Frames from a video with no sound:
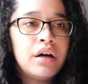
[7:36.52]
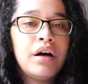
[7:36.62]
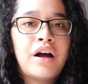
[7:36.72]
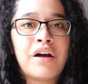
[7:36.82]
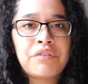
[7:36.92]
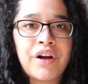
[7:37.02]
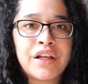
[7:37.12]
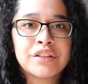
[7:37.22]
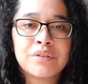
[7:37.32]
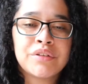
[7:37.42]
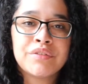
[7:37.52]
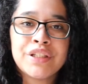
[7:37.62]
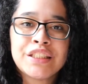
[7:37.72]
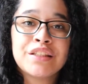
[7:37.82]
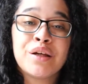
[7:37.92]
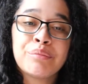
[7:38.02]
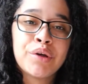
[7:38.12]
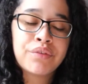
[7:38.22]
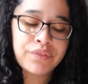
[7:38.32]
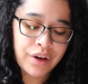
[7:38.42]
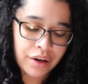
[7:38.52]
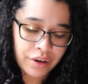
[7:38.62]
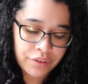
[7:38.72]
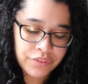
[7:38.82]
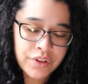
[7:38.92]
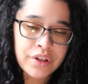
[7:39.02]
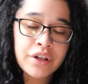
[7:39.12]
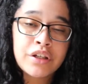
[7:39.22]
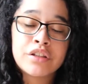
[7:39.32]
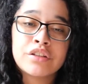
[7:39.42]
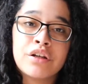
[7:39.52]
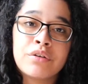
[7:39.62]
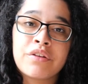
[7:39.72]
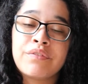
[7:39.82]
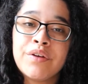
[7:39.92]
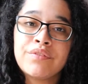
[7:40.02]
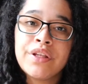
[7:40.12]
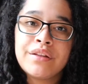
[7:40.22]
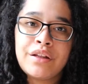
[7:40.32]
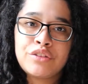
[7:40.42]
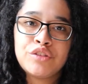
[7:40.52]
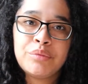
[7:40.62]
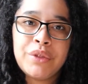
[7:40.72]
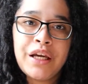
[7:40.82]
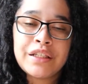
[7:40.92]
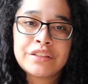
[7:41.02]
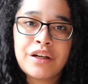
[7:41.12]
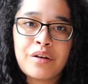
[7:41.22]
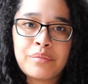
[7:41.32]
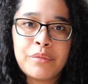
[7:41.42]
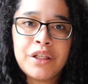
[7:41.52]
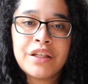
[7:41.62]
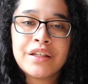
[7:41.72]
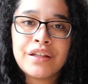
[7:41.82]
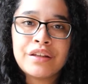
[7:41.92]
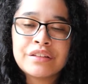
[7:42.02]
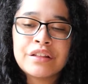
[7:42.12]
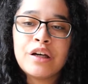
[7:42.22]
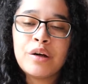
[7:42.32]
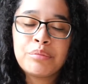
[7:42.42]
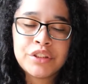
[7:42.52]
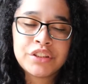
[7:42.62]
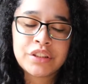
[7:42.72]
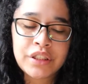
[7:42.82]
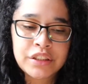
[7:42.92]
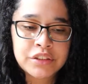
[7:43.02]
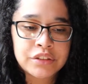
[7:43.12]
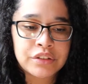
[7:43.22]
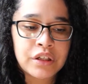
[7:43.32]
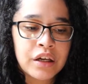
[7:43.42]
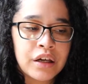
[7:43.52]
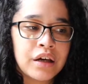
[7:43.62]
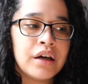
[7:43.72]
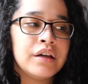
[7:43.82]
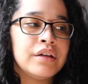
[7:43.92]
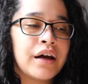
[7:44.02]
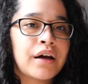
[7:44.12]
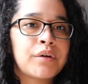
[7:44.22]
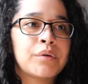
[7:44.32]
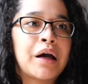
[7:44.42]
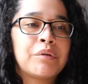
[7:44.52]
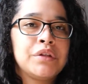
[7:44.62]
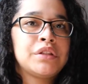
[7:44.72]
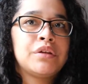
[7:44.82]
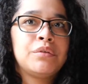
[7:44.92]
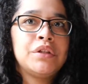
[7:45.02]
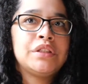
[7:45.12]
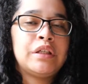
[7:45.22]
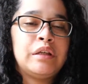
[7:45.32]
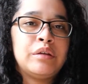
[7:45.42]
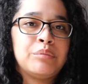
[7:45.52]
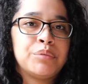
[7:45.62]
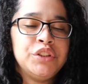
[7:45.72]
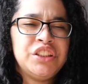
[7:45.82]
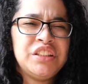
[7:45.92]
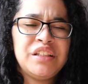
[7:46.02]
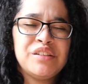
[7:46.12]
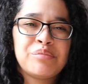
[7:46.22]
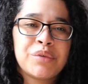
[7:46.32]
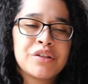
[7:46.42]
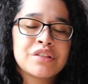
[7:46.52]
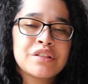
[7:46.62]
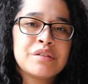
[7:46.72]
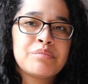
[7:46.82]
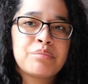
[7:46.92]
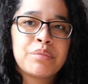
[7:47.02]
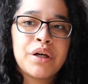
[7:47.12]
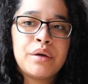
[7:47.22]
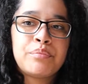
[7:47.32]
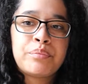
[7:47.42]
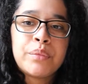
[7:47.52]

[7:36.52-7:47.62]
Alright, so we reached number 5. So the 5th thing that streaming has taught me is appreciation. Now, I was always an appreciative person, but